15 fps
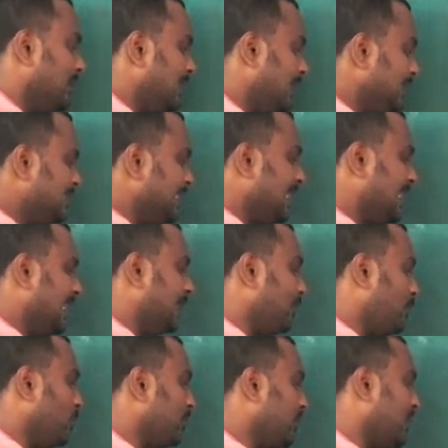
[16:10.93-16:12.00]
Initially
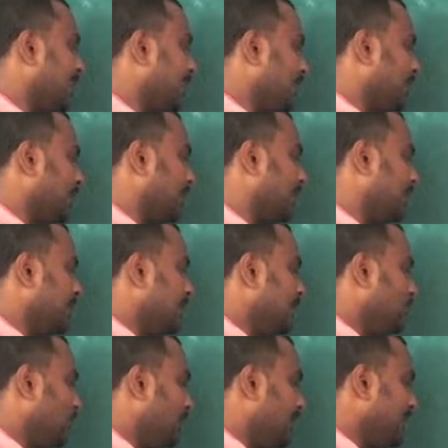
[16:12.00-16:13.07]
both are
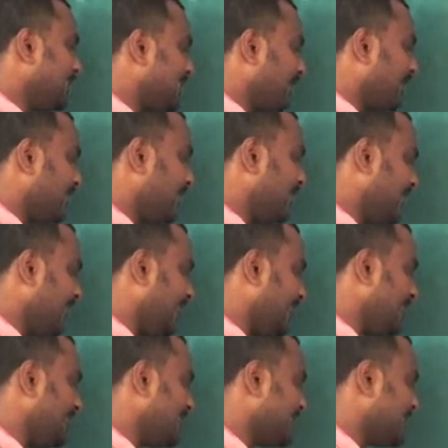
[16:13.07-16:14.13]
at 27
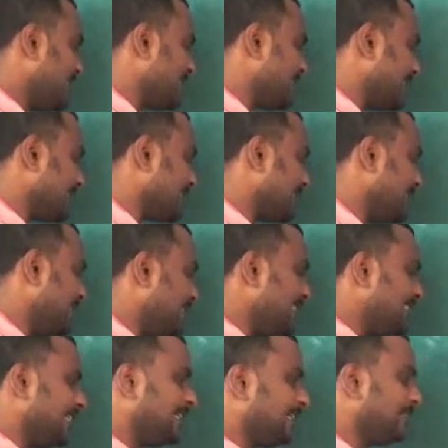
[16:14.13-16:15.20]
degree Celsius.
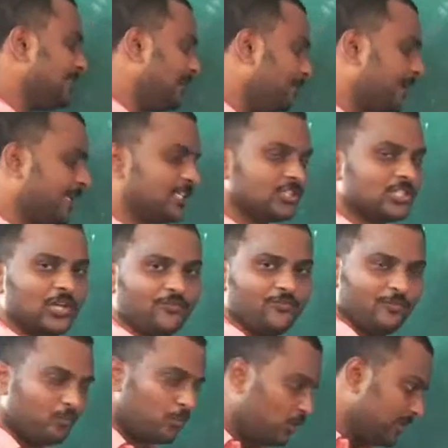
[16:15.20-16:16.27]
Initial temperatures
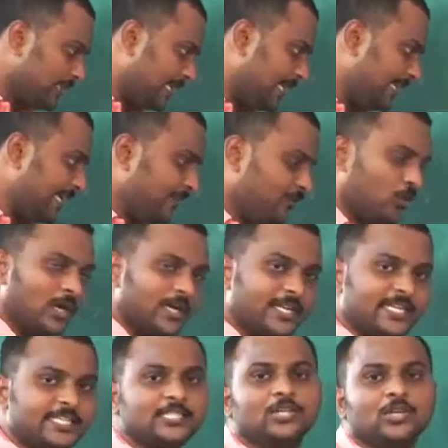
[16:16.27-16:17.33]
of both lead and
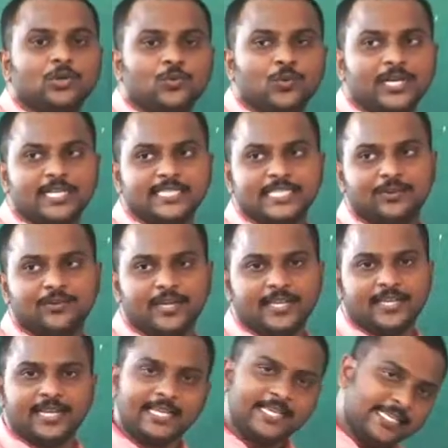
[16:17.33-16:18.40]
water is 27
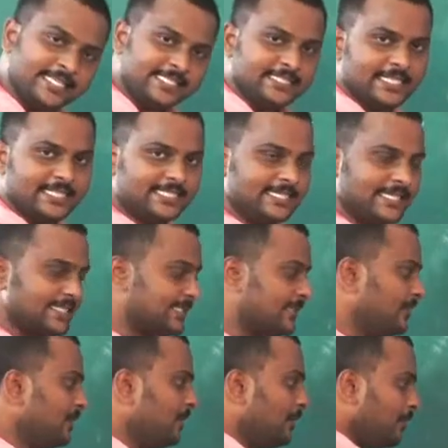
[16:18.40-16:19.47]
degree
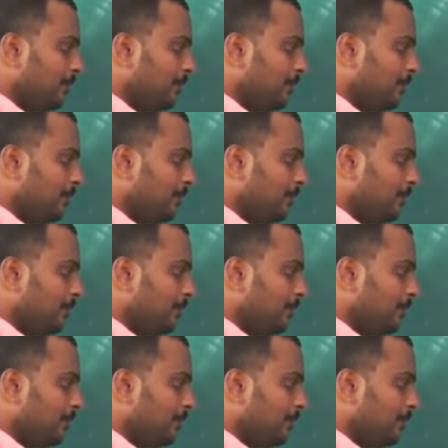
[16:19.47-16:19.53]
Celsius.